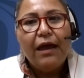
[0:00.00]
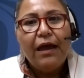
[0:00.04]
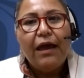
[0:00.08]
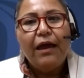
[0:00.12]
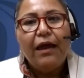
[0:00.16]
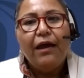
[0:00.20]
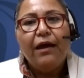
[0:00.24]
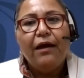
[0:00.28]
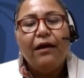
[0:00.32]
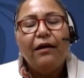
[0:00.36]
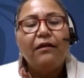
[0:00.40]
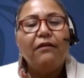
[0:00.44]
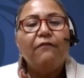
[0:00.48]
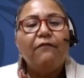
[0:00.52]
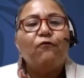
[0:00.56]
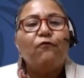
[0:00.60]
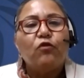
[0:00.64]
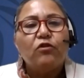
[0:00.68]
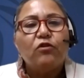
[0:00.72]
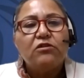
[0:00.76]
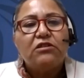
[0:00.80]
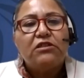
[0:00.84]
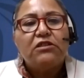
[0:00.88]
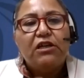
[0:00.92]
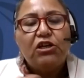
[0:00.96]
And
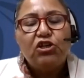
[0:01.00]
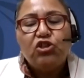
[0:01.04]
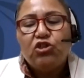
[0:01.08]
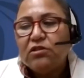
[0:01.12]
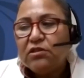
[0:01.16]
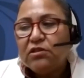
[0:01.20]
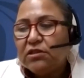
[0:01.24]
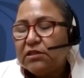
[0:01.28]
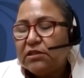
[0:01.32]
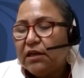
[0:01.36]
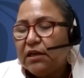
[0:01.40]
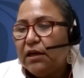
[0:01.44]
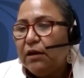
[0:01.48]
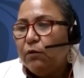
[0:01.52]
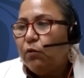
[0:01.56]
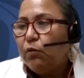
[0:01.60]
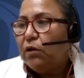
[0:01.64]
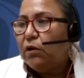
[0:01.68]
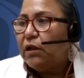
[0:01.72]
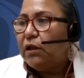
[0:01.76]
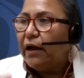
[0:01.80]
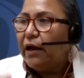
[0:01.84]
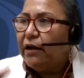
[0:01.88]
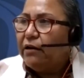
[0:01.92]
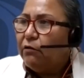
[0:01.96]
First Nations say,
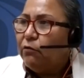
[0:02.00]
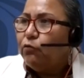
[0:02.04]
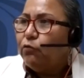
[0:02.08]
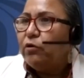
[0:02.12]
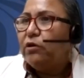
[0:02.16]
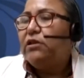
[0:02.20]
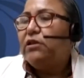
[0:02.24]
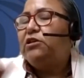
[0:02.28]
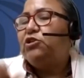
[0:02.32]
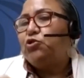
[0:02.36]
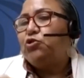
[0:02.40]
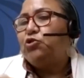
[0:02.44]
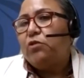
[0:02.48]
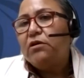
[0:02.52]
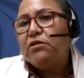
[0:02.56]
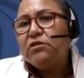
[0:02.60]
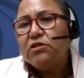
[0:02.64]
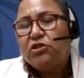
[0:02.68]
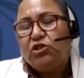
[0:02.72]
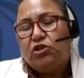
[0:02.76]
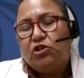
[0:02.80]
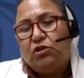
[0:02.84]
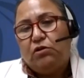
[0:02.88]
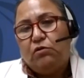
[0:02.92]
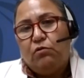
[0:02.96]
well, I don't really
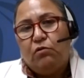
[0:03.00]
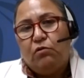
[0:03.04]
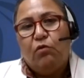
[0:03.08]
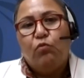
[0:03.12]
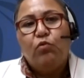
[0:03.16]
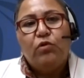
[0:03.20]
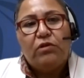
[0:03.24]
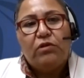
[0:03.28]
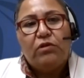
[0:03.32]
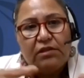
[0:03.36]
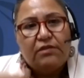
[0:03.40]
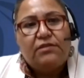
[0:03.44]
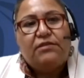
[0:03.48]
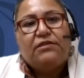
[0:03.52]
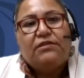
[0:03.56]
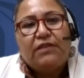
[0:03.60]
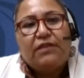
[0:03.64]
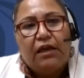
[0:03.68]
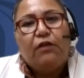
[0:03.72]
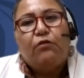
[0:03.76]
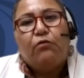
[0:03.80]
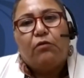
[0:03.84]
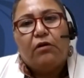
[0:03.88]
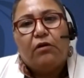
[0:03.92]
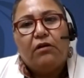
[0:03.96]
trust you with this
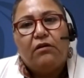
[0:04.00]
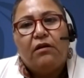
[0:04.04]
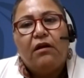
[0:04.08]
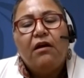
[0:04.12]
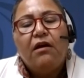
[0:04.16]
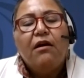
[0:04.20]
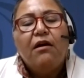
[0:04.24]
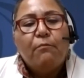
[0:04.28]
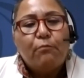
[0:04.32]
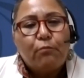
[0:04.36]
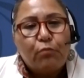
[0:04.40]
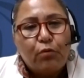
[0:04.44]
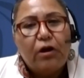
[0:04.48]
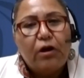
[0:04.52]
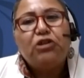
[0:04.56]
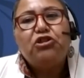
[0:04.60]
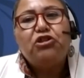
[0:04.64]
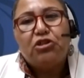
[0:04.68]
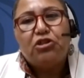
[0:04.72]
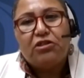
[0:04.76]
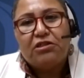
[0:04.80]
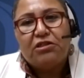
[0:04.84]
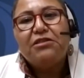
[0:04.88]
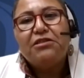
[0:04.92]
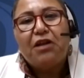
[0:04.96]
sacred,
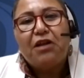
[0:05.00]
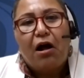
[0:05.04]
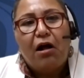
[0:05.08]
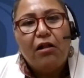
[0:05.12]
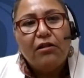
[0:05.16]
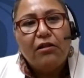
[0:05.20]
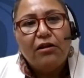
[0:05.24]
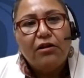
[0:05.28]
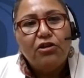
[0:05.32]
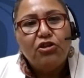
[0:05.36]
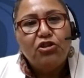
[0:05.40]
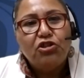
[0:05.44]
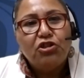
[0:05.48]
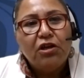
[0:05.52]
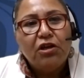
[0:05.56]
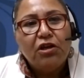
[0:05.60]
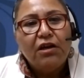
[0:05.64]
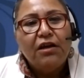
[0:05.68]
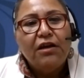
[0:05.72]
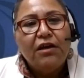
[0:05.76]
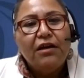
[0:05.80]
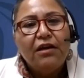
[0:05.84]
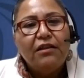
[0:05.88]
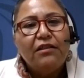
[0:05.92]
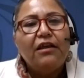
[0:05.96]
precious knowledge
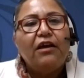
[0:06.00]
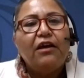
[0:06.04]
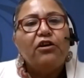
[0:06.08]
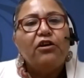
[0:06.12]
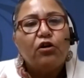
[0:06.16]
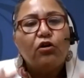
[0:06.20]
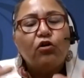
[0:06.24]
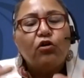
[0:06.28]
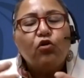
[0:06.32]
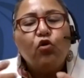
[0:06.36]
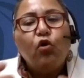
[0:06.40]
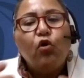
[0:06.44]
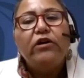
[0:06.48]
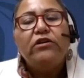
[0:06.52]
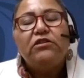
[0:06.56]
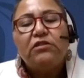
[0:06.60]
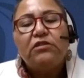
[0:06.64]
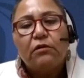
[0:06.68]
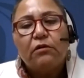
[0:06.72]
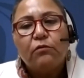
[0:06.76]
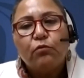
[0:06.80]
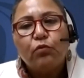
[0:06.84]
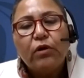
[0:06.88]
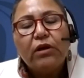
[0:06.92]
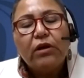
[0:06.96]
that you're going
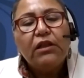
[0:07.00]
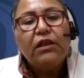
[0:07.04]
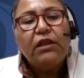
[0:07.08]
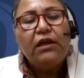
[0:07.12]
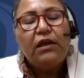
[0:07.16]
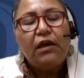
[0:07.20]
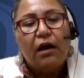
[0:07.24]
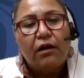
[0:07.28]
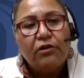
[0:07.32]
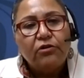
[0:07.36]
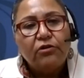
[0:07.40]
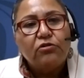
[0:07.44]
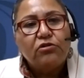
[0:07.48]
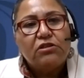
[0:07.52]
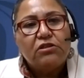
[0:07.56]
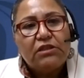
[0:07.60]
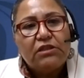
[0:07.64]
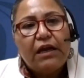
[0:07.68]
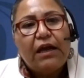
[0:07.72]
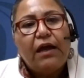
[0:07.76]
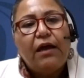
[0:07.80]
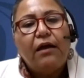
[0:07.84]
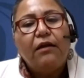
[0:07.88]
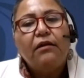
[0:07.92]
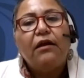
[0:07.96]
to really
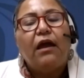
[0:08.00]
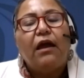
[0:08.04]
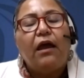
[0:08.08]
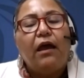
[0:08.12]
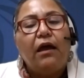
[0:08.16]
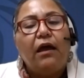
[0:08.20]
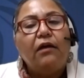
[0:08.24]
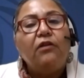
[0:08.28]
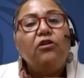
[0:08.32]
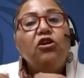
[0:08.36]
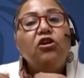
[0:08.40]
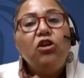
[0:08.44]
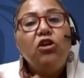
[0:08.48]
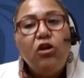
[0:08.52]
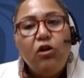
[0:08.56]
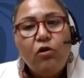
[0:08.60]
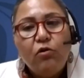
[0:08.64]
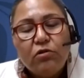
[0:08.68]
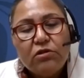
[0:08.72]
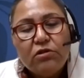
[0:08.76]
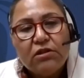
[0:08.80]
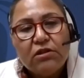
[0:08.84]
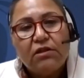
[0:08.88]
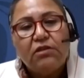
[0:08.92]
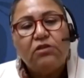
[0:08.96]
understand and
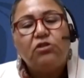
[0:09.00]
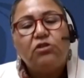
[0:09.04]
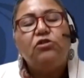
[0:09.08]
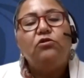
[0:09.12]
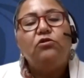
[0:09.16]
use it